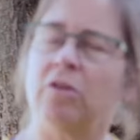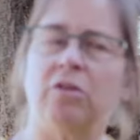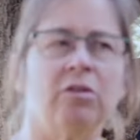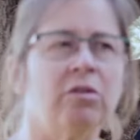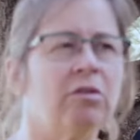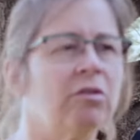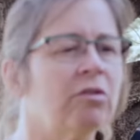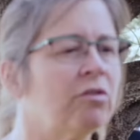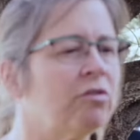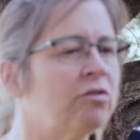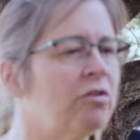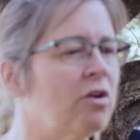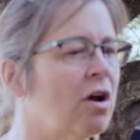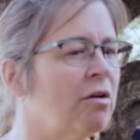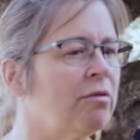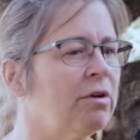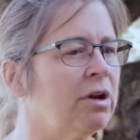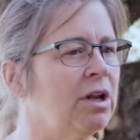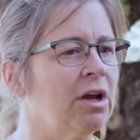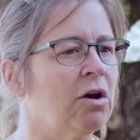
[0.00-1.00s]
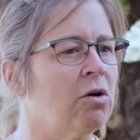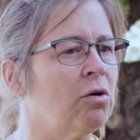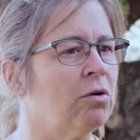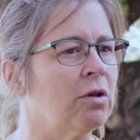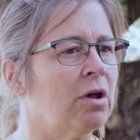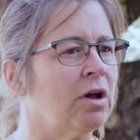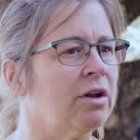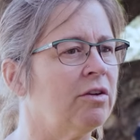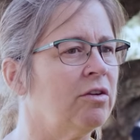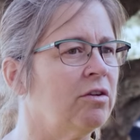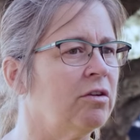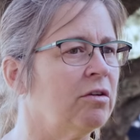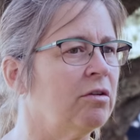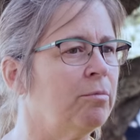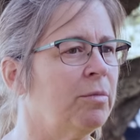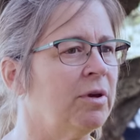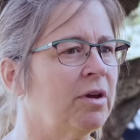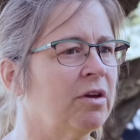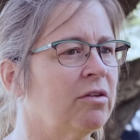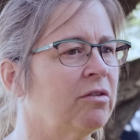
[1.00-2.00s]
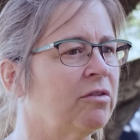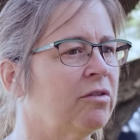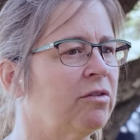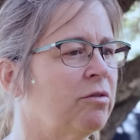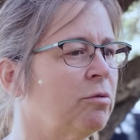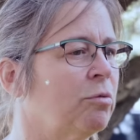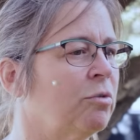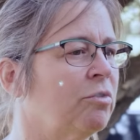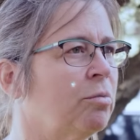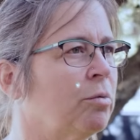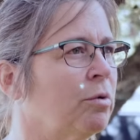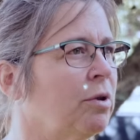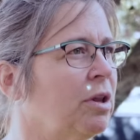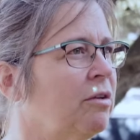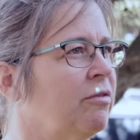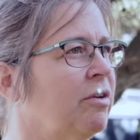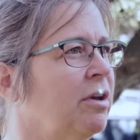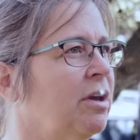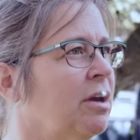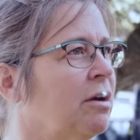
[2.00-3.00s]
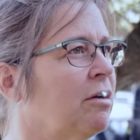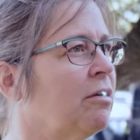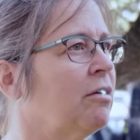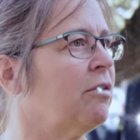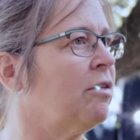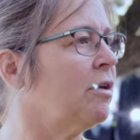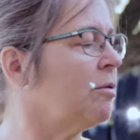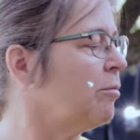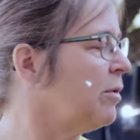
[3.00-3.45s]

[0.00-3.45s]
There's not really a whole lot to do because once we're living here,